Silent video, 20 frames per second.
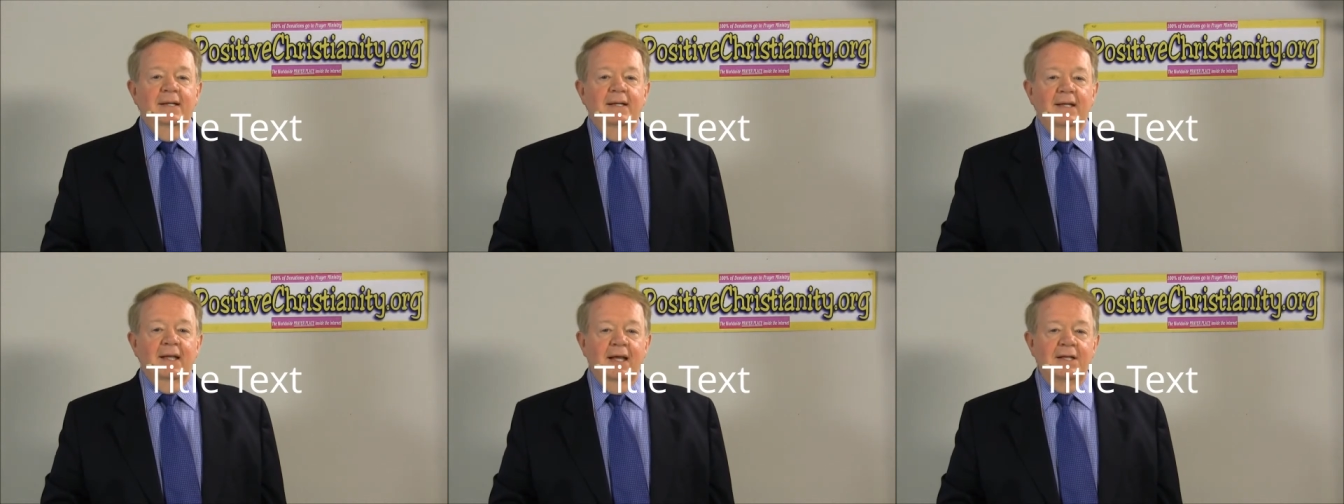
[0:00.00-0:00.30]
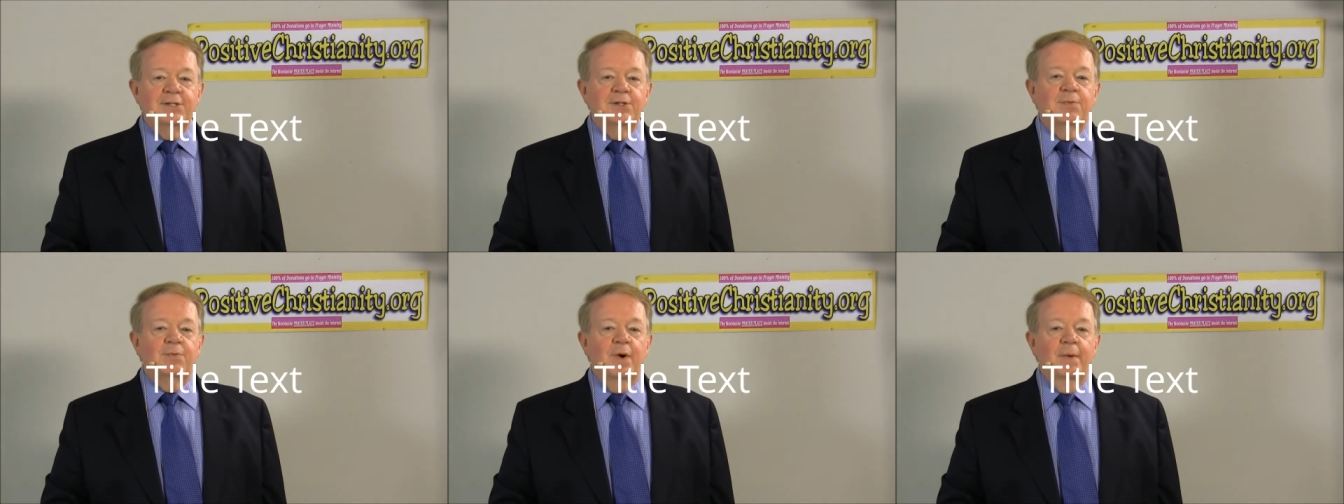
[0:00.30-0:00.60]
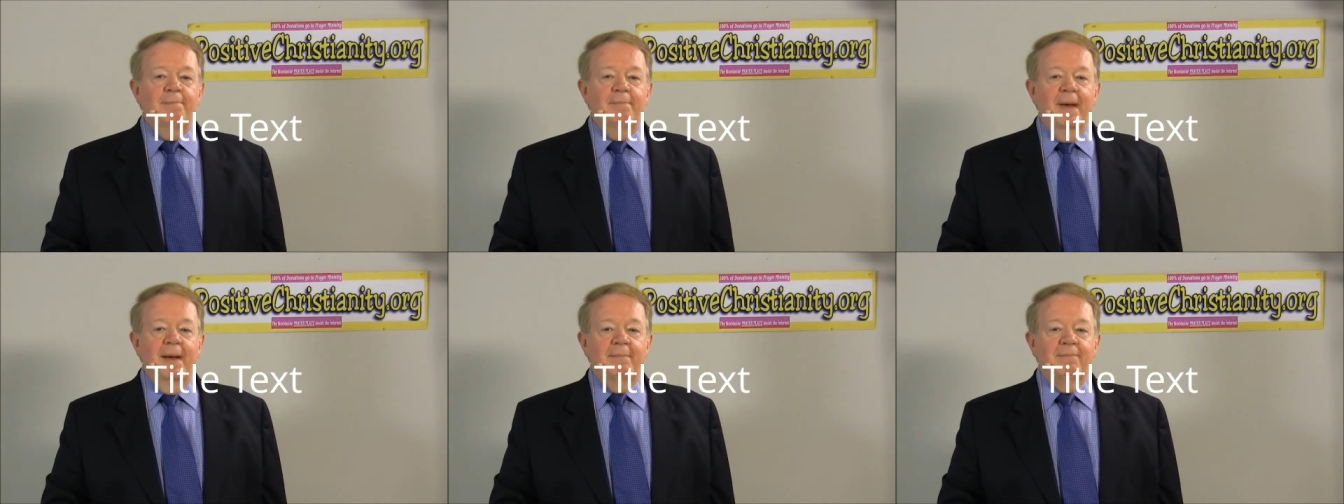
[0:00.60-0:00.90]
Let's
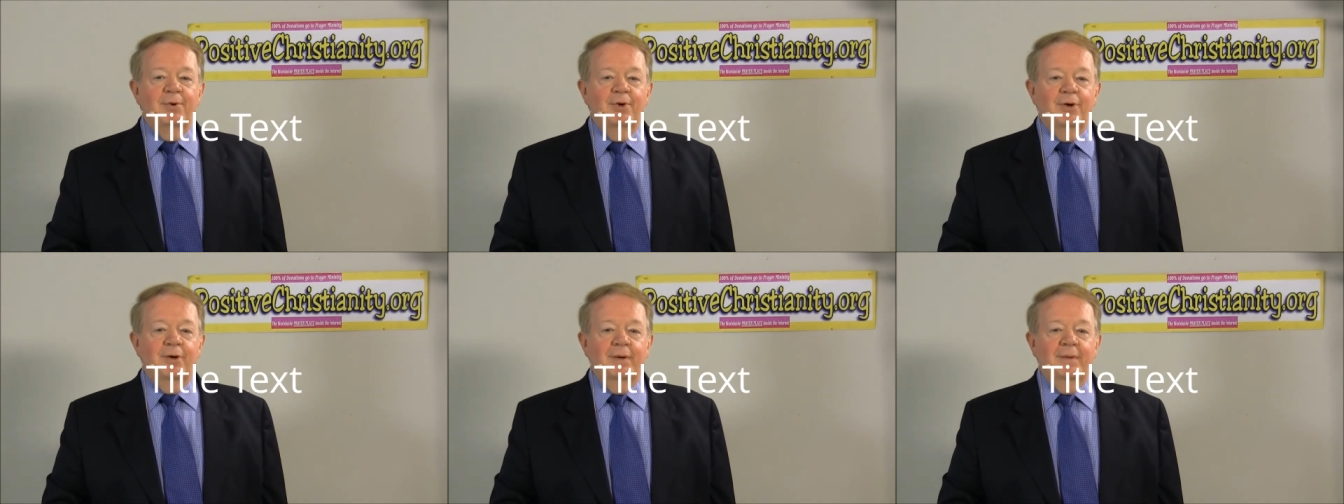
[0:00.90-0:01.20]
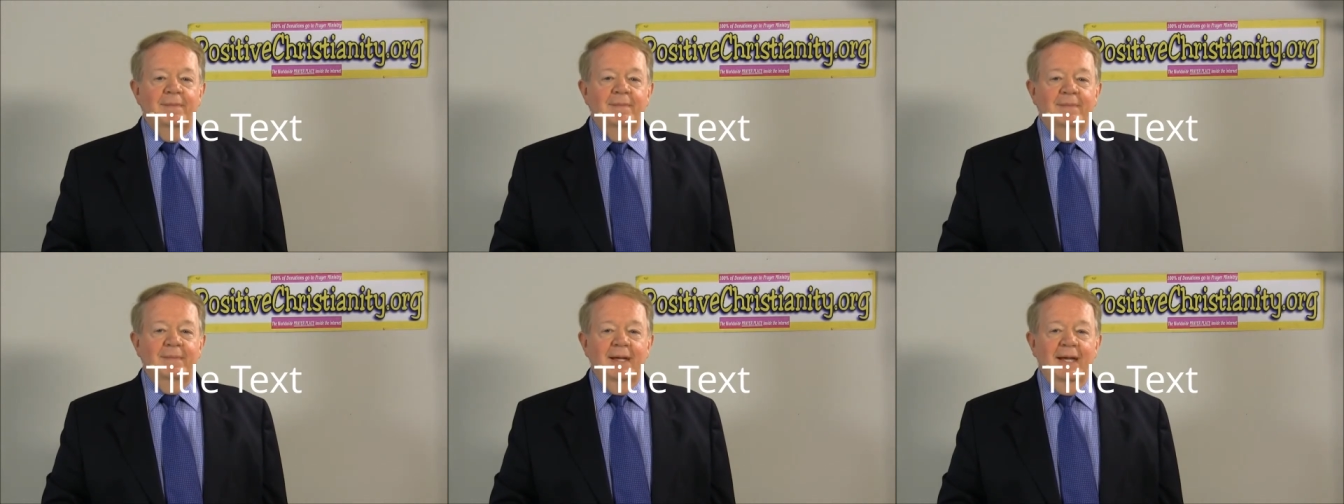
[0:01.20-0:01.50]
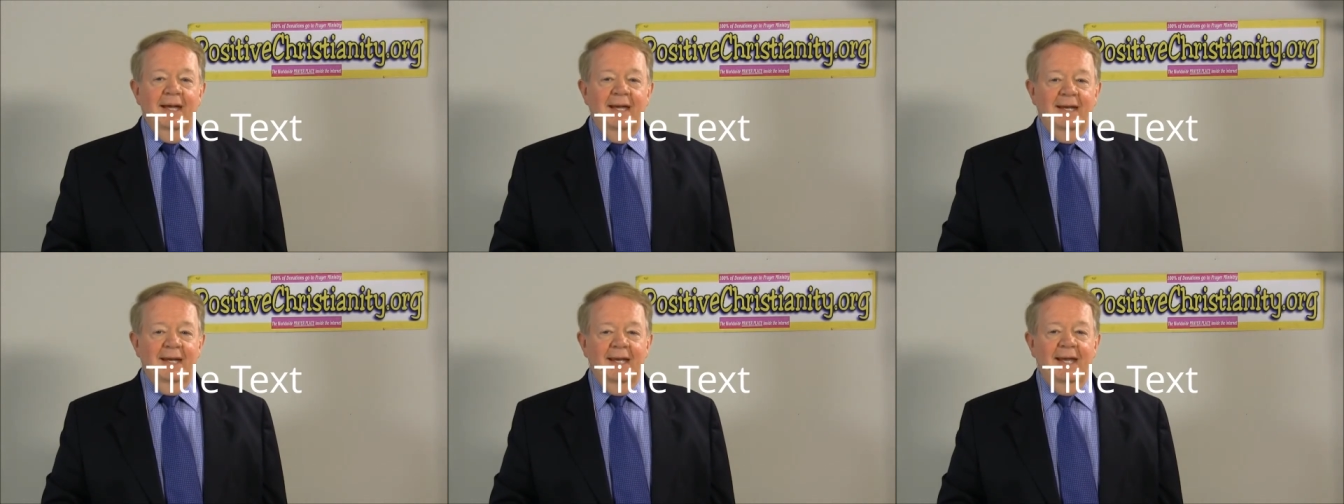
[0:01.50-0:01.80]
remember
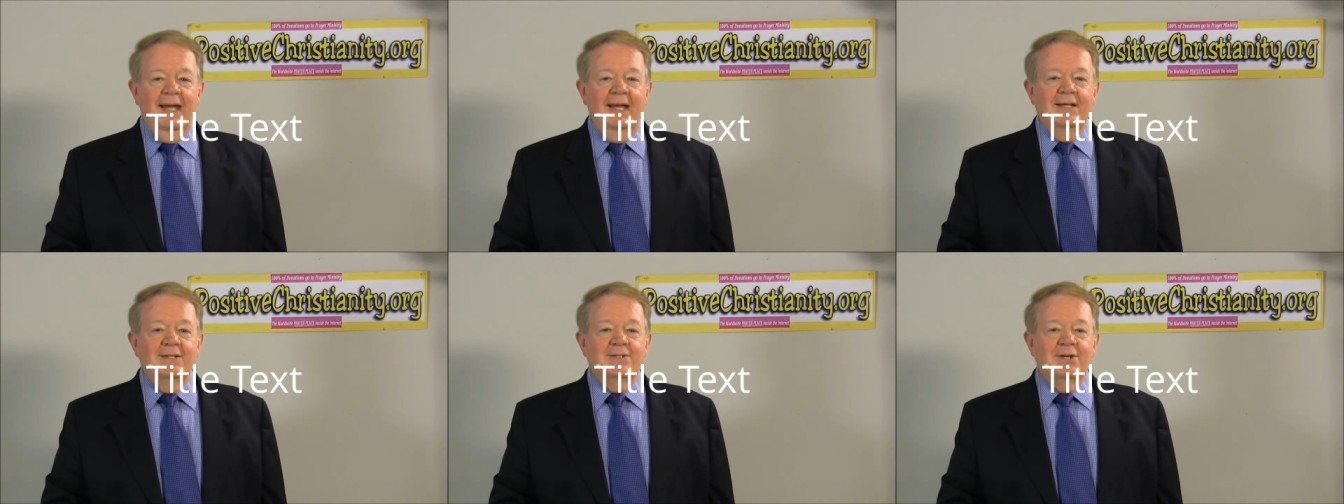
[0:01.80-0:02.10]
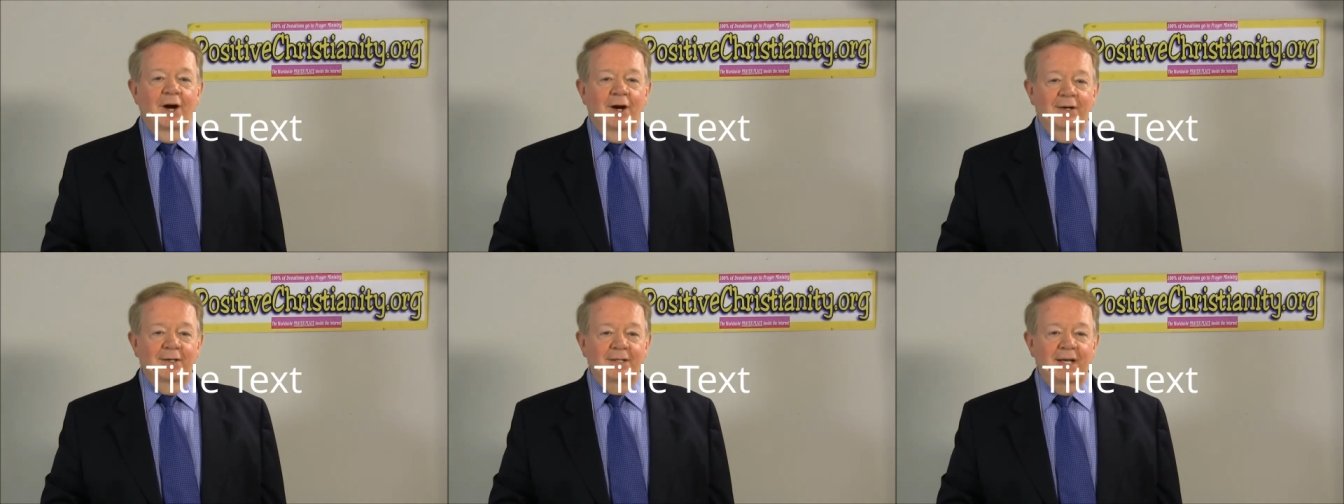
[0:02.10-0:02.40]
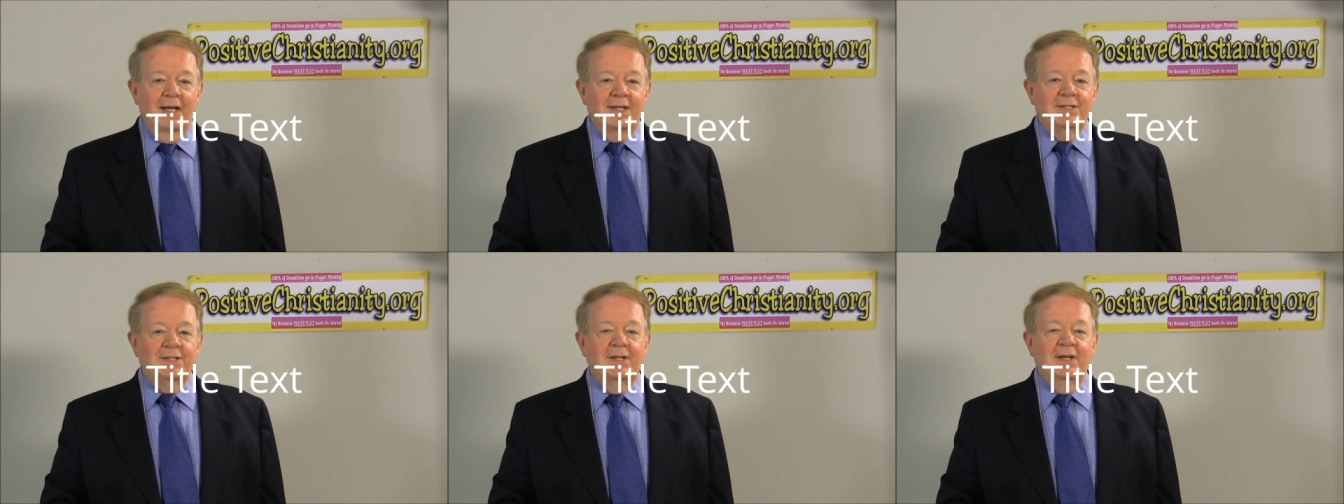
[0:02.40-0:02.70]
it is our
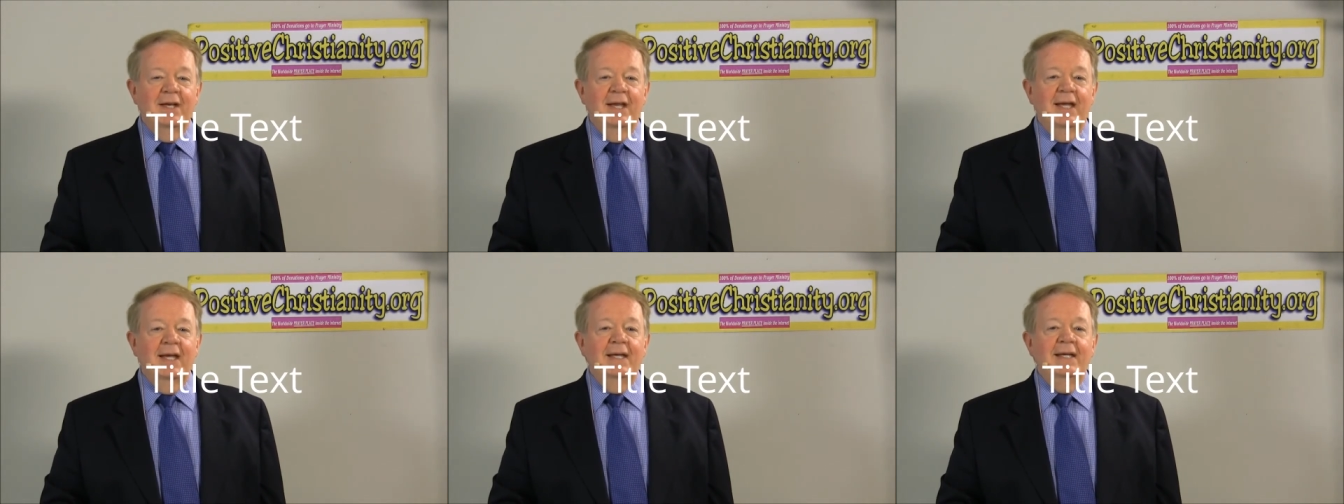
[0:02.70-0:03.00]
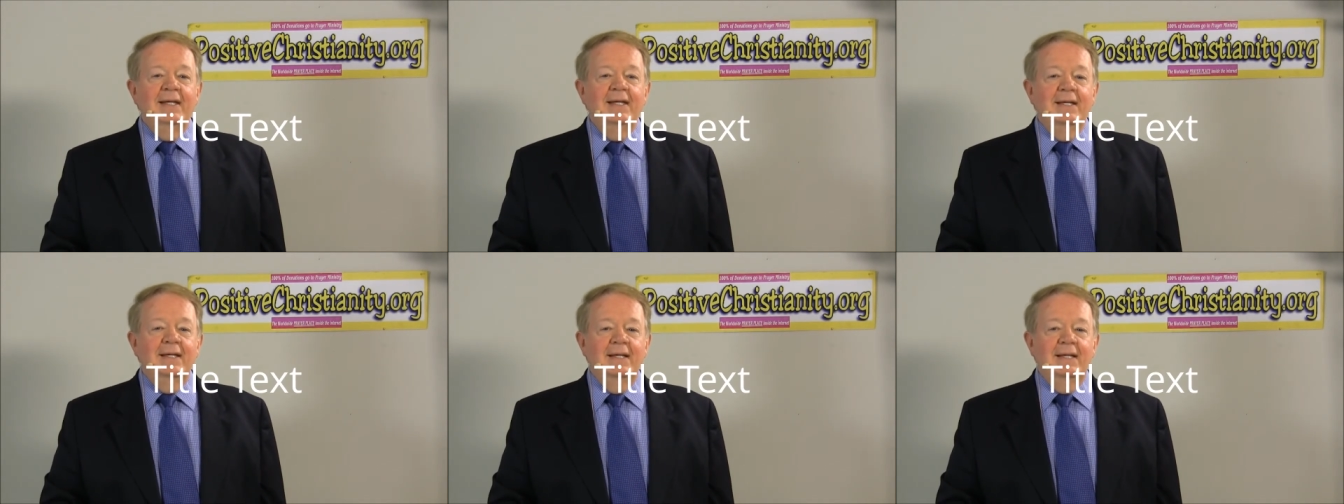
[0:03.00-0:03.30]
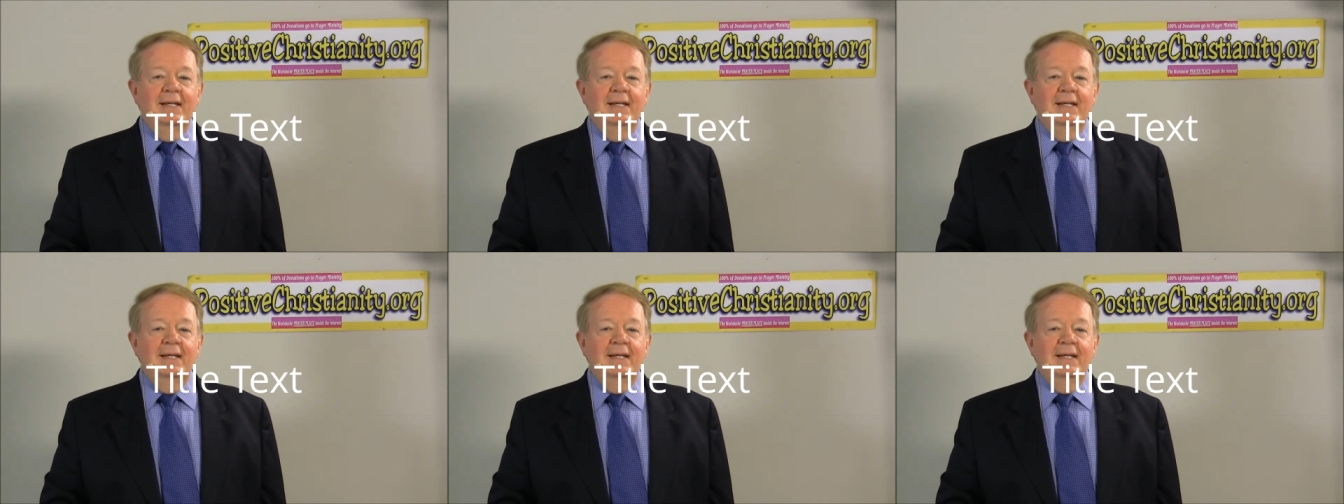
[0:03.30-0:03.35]
destiny